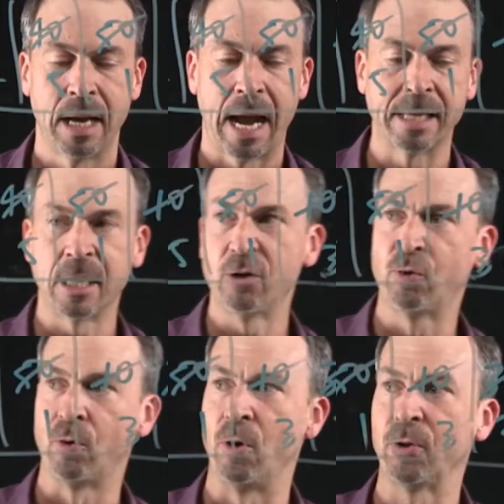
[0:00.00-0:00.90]
As I
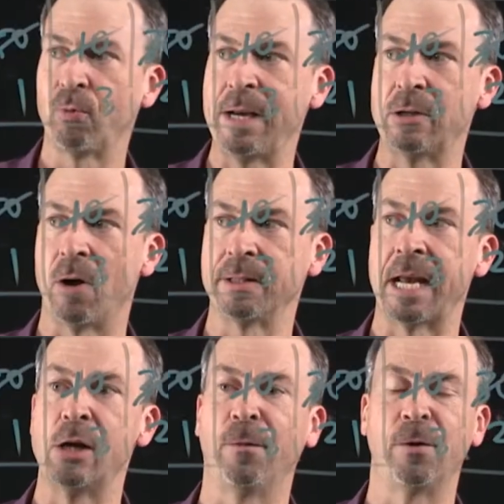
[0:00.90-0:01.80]
draw 3 dots
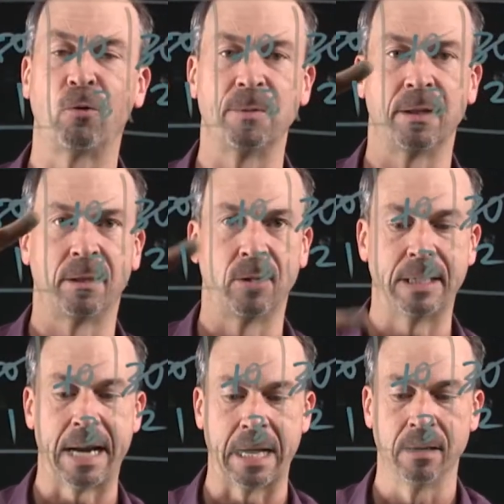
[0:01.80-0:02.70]
and look for groups of
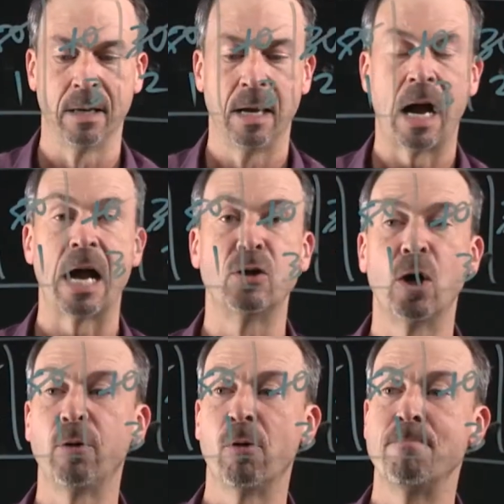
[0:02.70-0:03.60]
13, I know
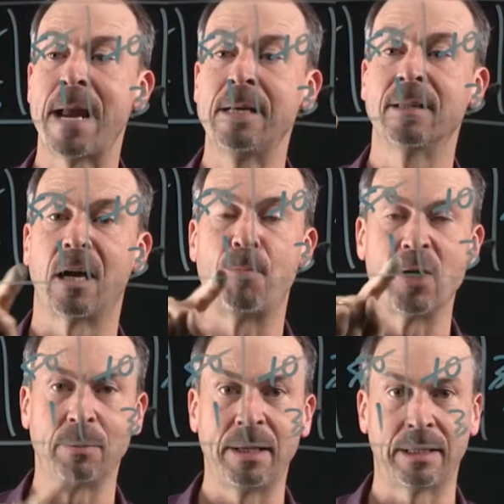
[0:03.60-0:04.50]
the remainders I
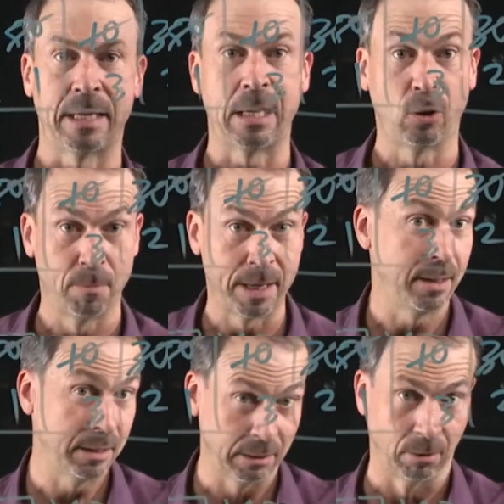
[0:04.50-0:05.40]
possibly see could be
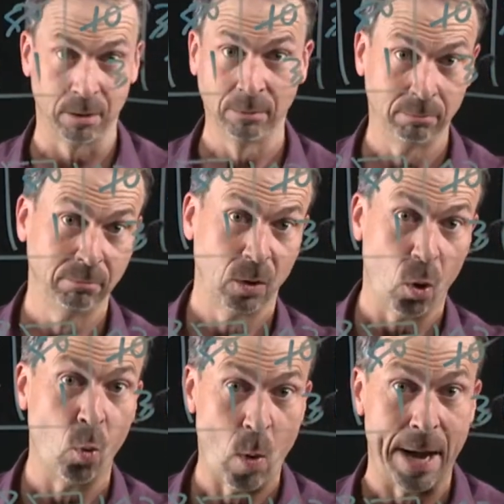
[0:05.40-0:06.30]
0,
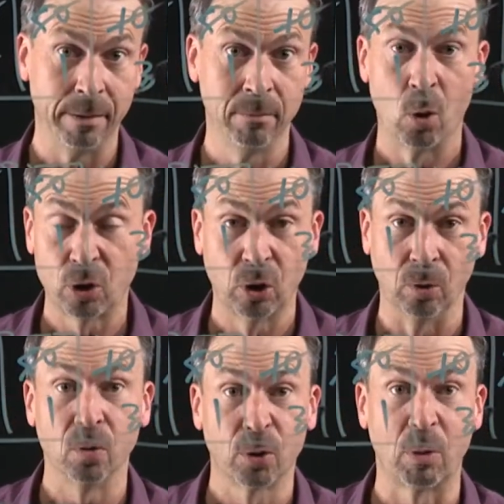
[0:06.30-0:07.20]
or 1, or
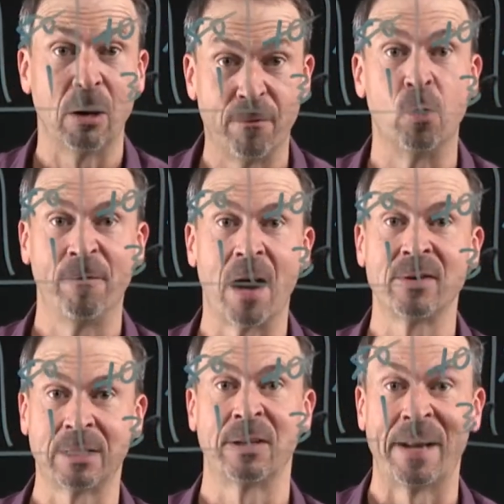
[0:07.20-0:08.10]
2, or 3, or 4, or 5, or
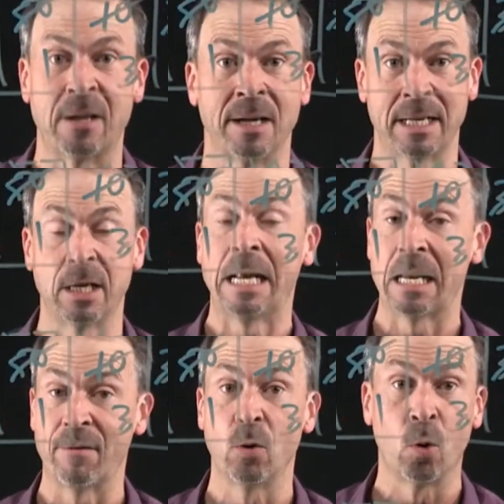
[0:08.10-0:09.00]
6, 7, 8, 9, 10,
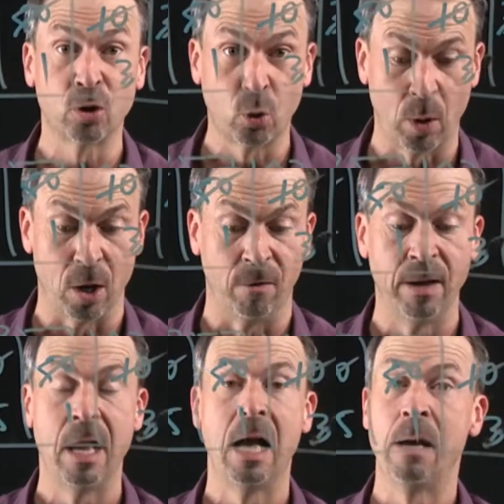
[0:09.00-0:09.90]
11, or 12,
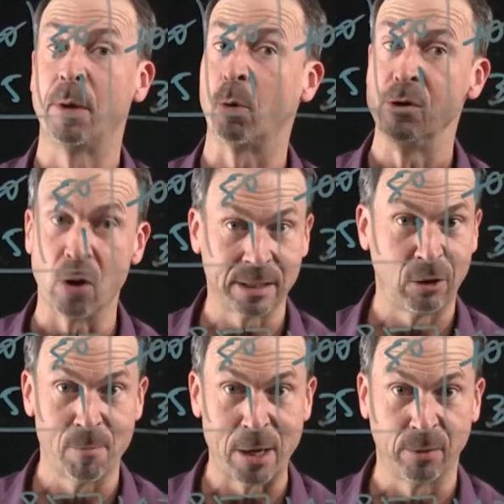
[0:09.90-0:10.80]
but I would not see a
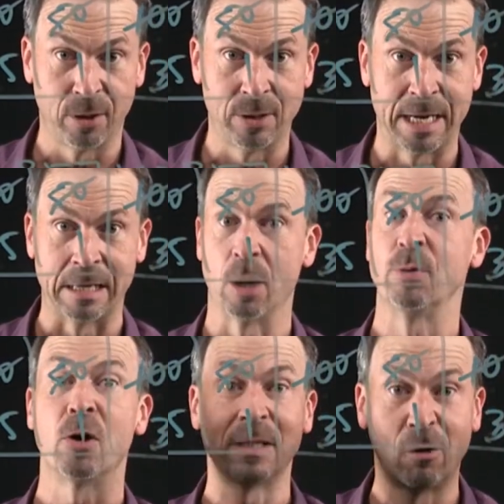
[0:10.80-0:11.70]
remainder of 13, I would
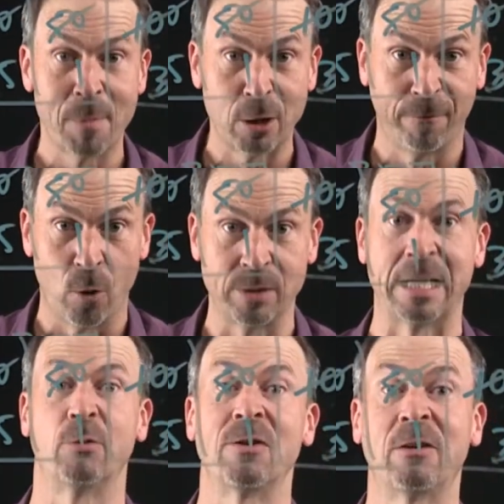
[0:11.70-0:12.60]
not see a remainder of 14, I
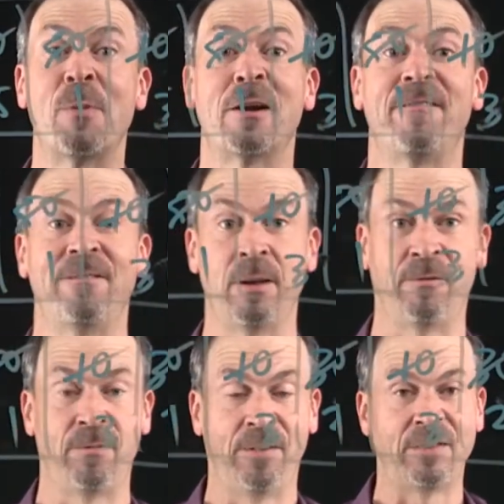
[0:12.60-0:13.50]
would not see a remainder of
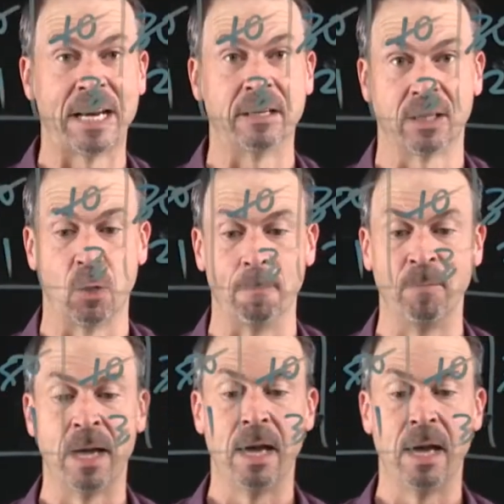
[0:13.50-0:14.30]
15, and so on.